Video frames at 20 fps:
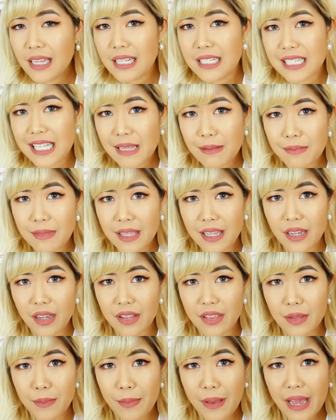Same thing
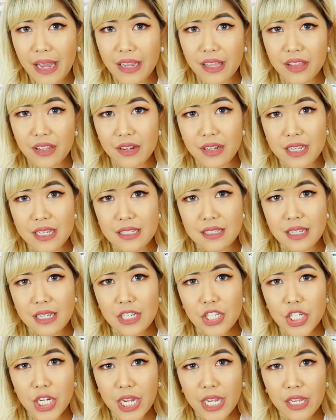on the back, there is a
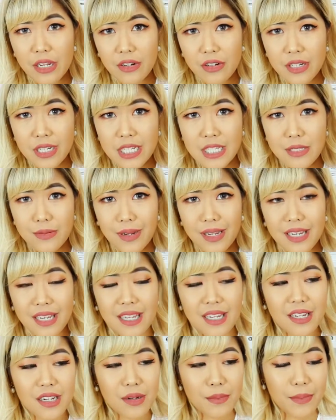giant crease right
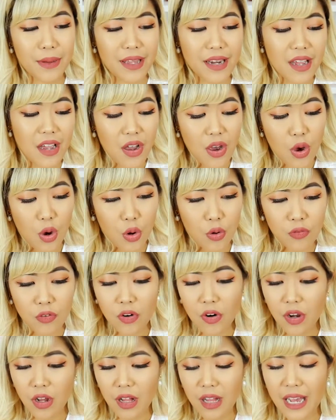here, but
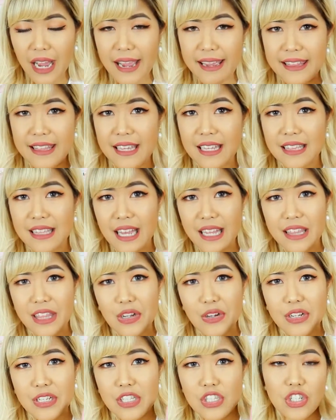overall, I think that
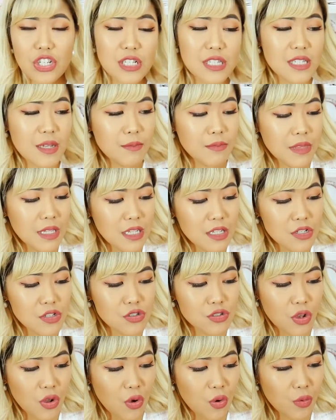there is just something
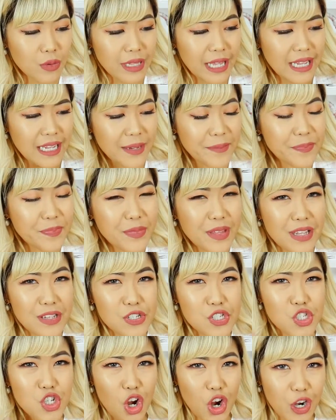so, like,
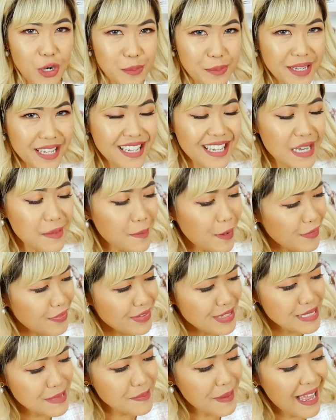charming about
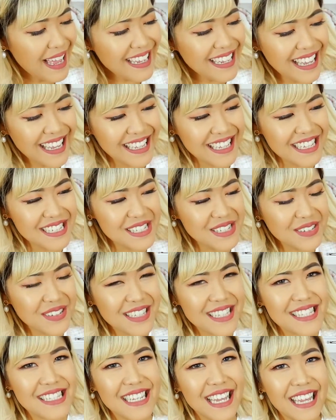this bag, I guess you
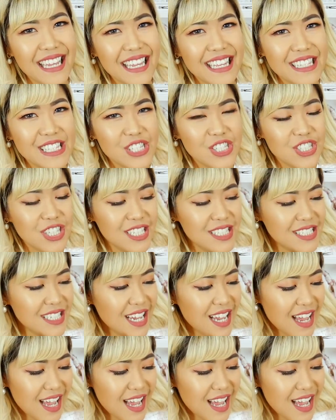could say. It's just